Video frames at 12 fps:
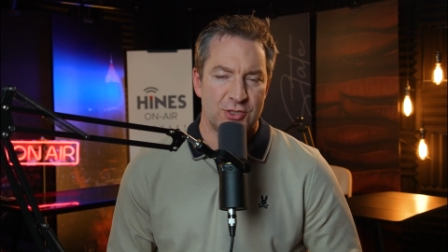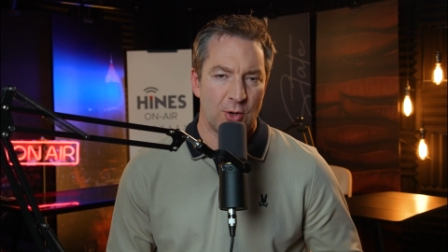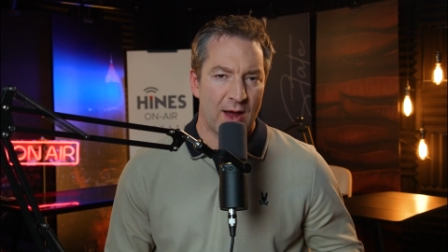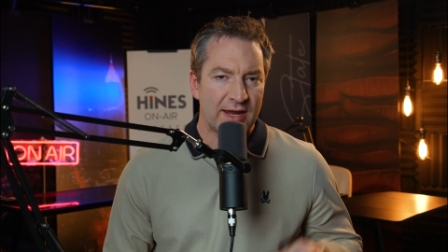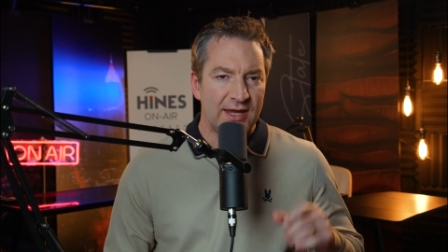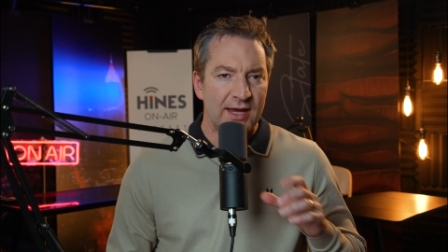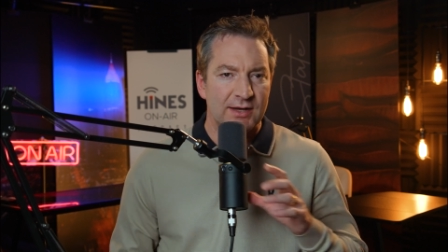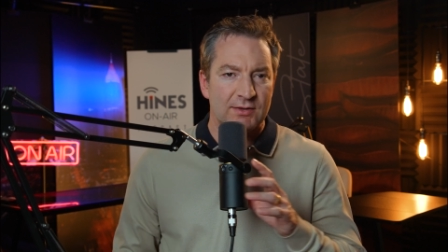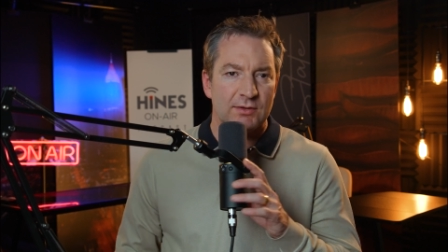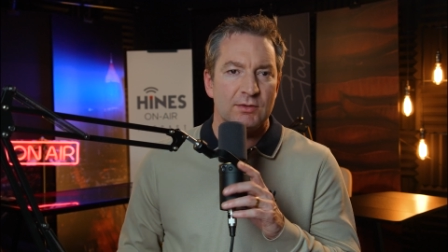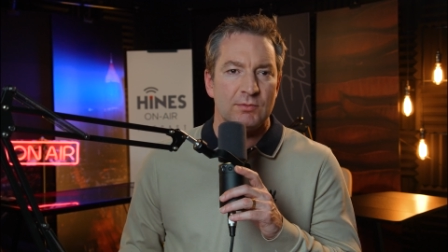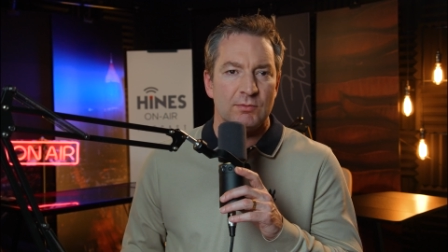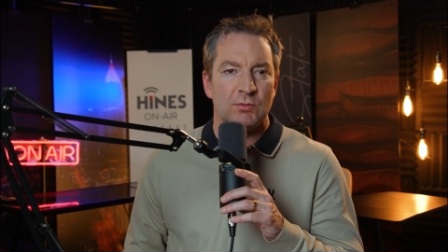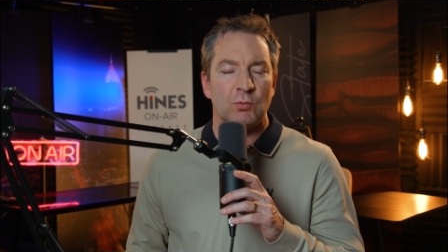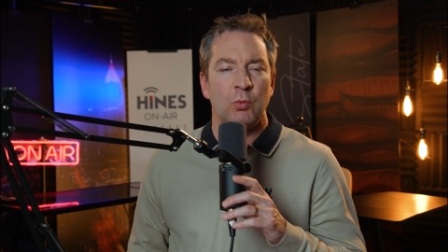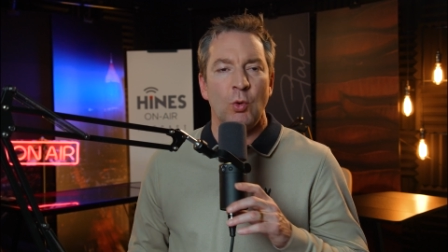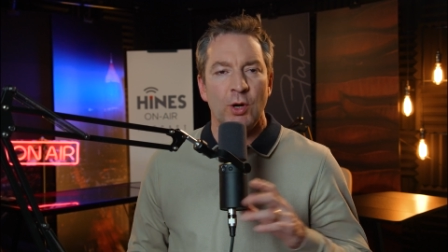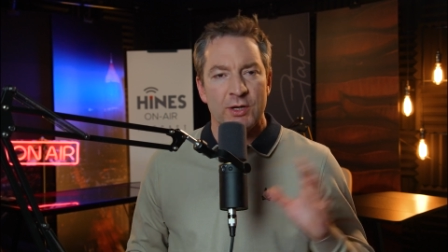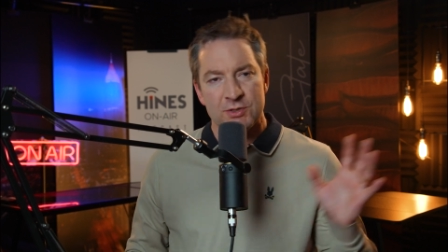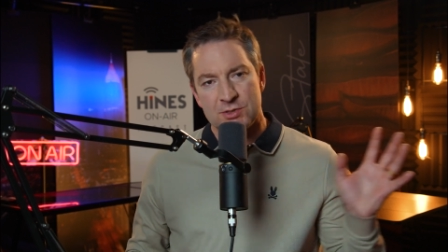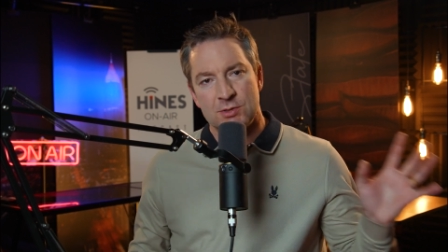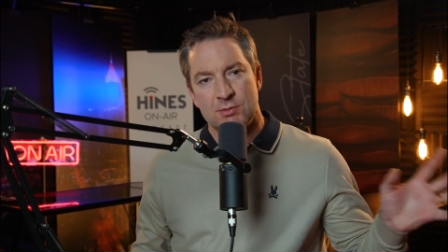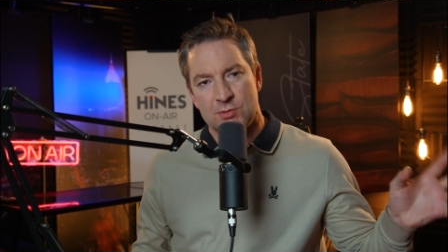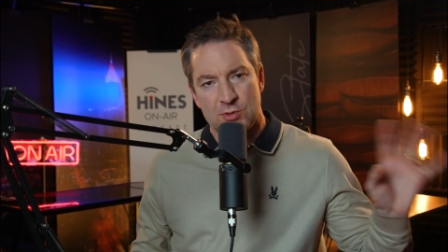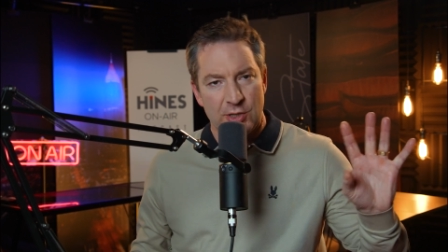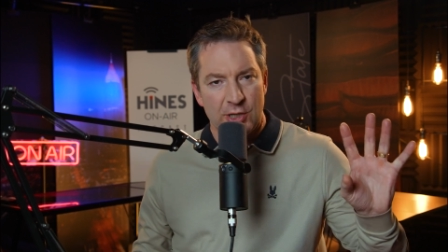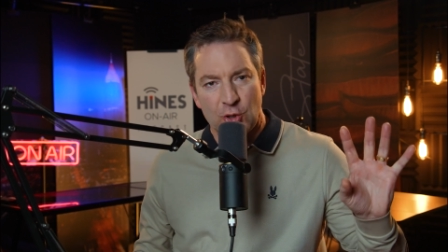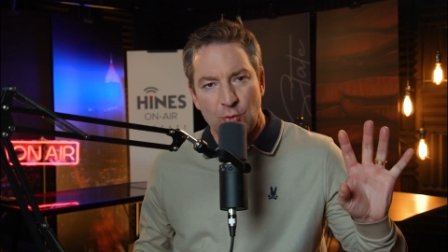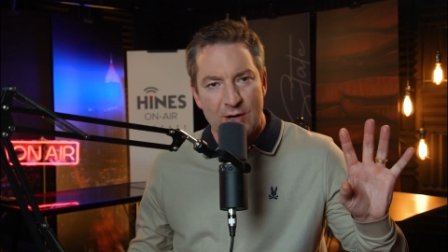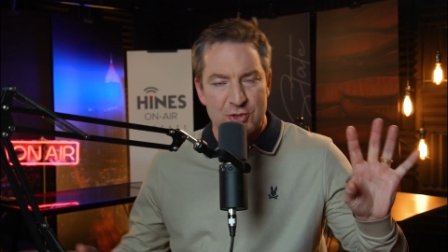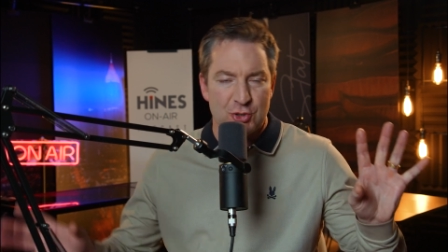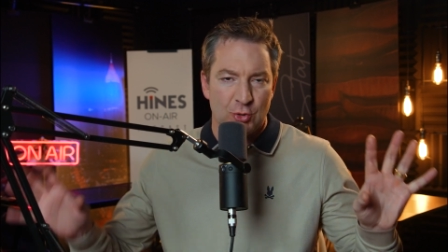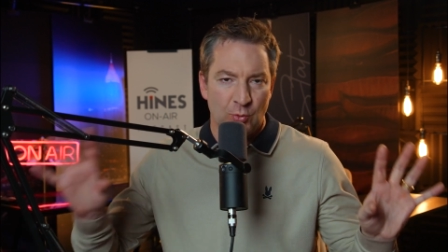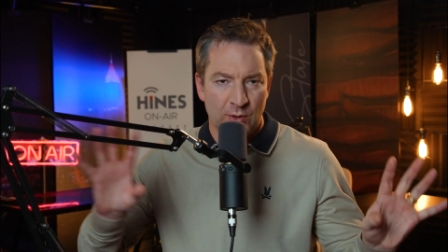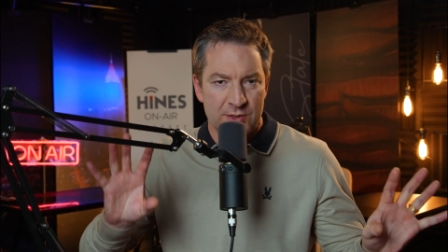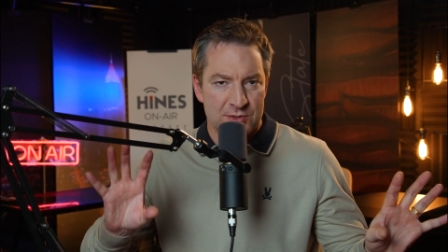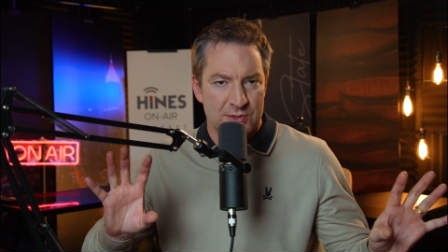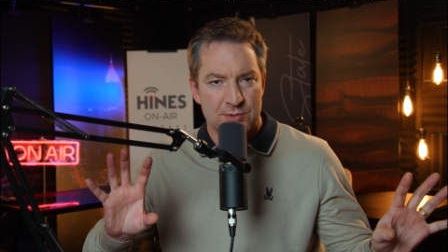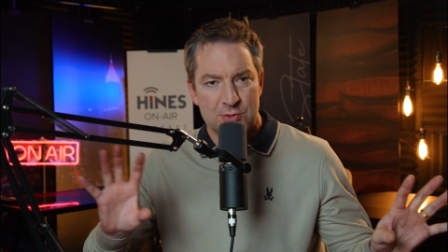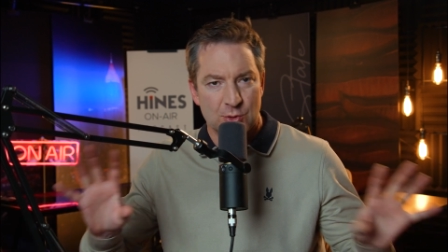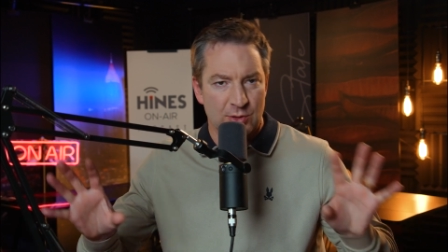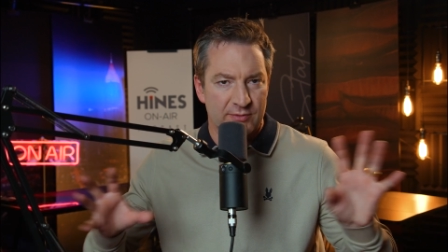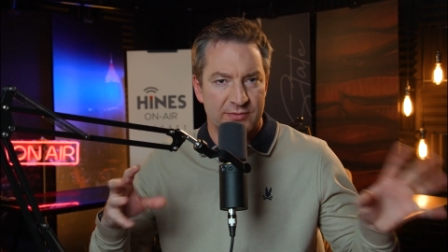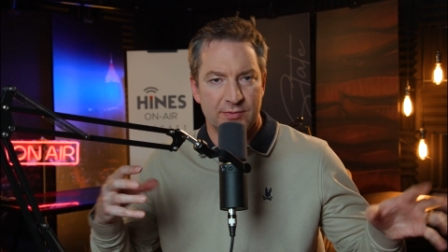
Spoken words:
I get one's the aggressor, one's sort of